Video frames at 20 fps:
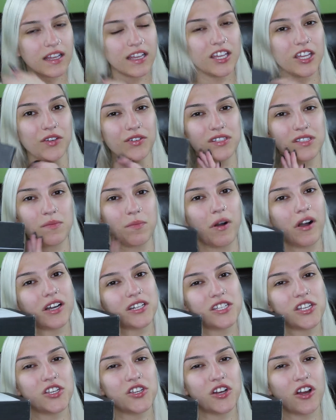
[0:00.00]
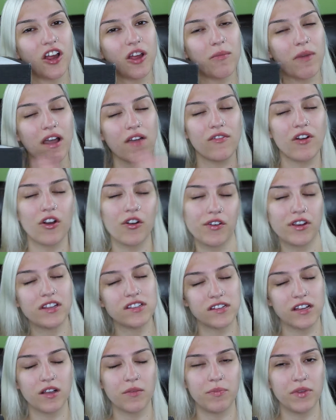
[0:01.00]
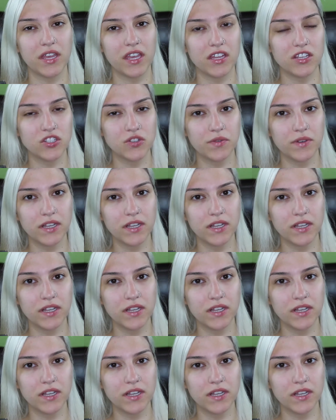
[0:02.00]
Here's the Boxycharm. I've already took a peek into